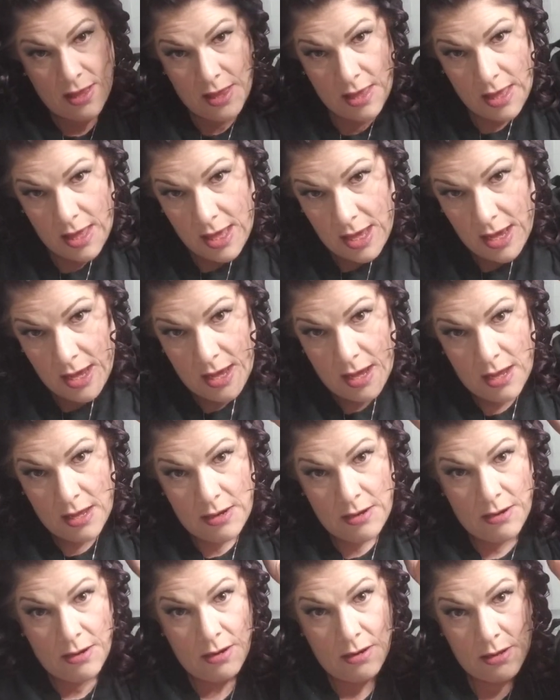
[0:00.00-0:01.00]

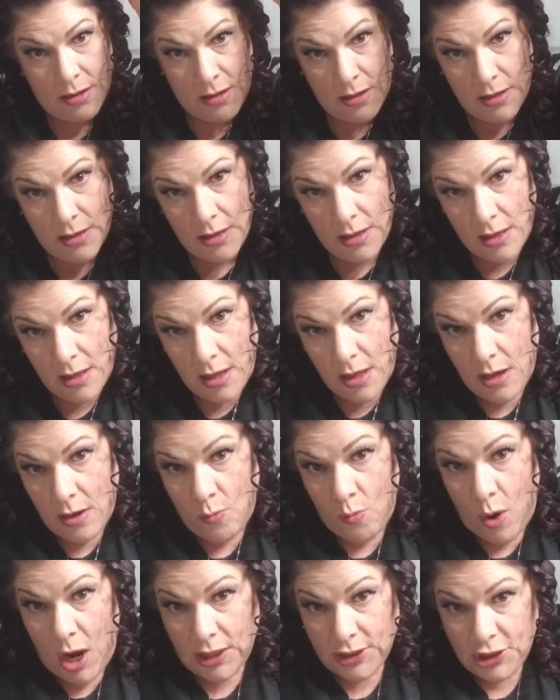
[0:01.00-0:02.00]
and
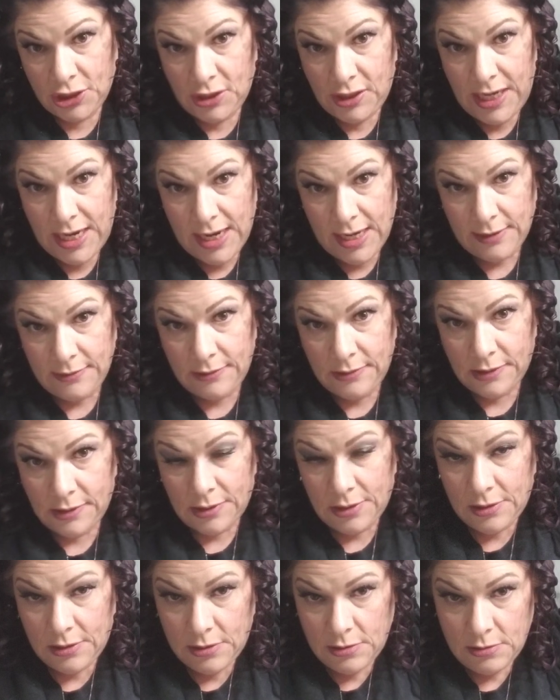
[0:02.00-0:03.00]
wash your hands,
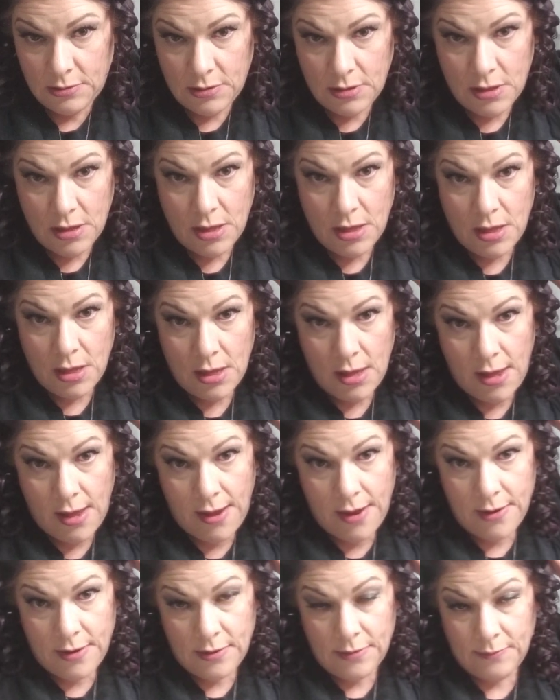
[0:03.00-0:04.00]

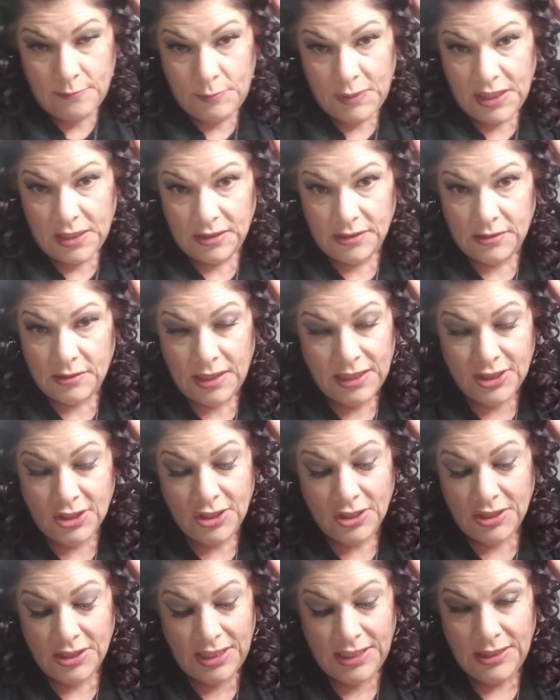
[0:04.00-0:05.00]
because it's
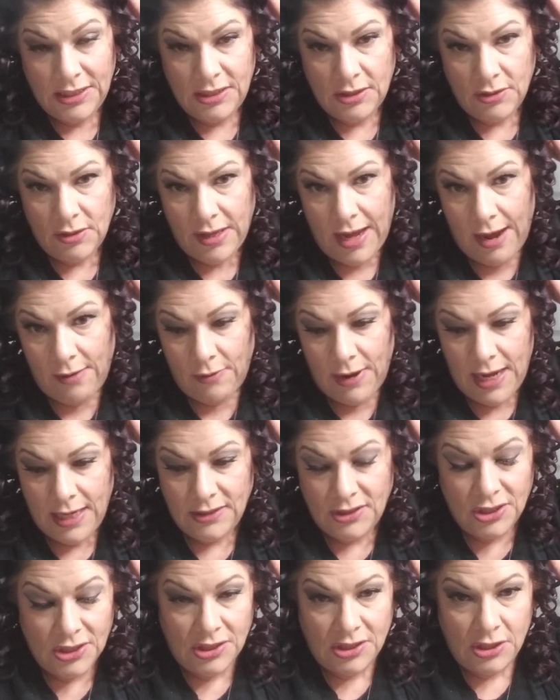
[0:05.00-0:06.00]
just easier that way,
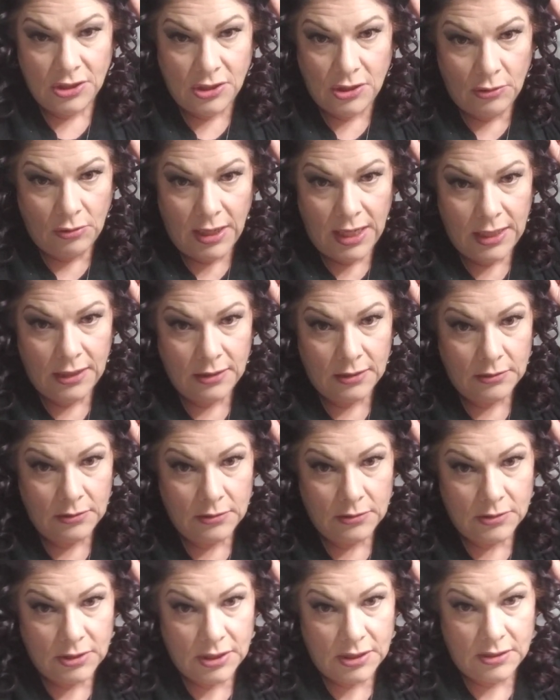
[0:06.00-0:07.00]
just to do it.
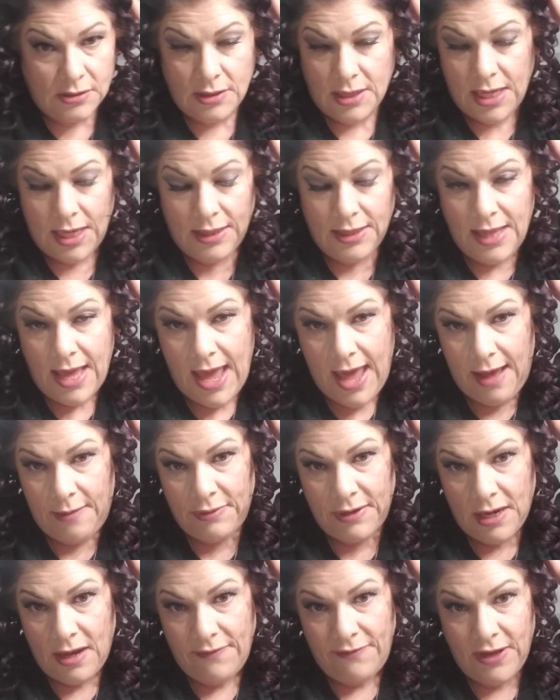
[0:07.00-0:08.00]
Just get in the habit
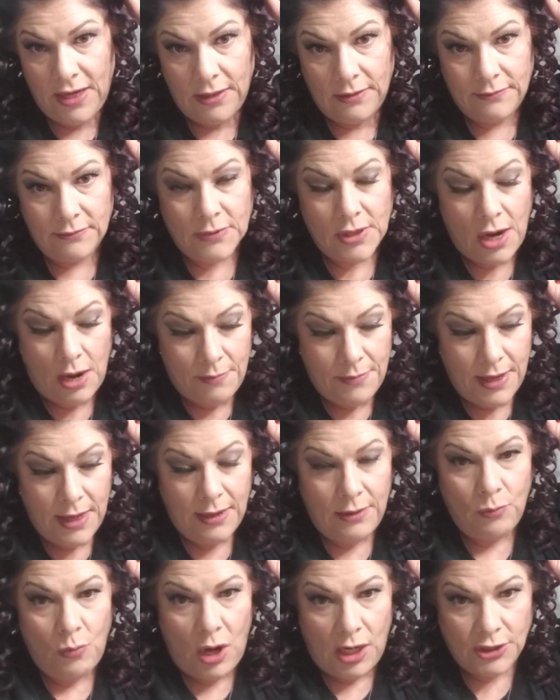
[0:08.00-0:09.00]
of it. Come
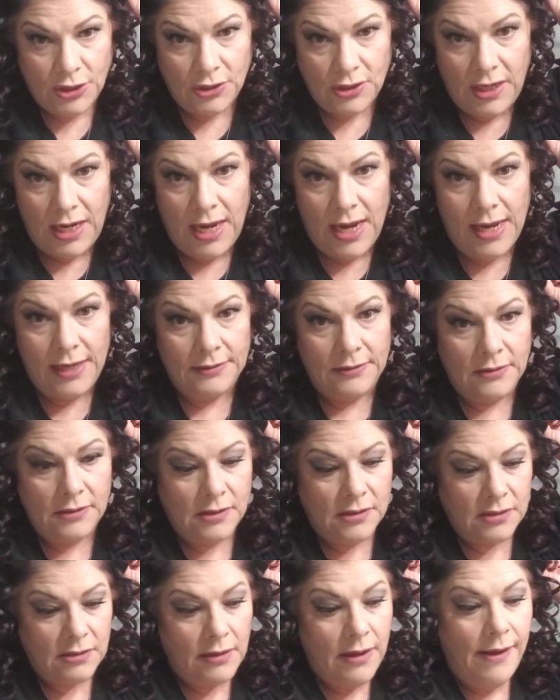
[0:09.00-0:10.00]
in, wash your
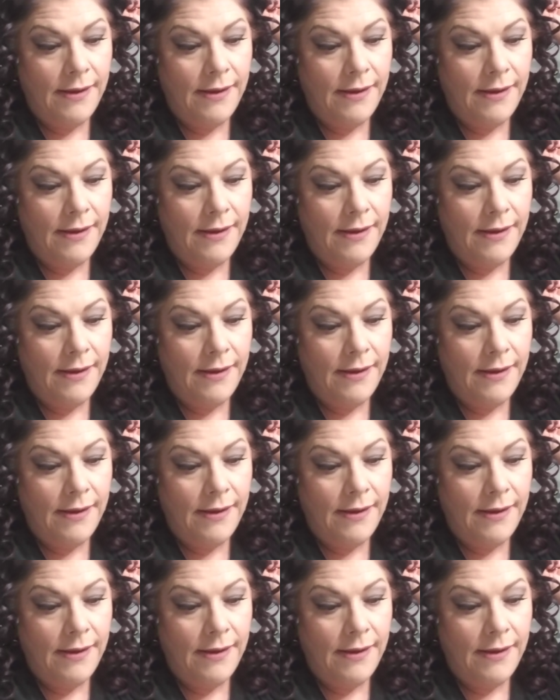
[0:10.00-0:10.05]
hands,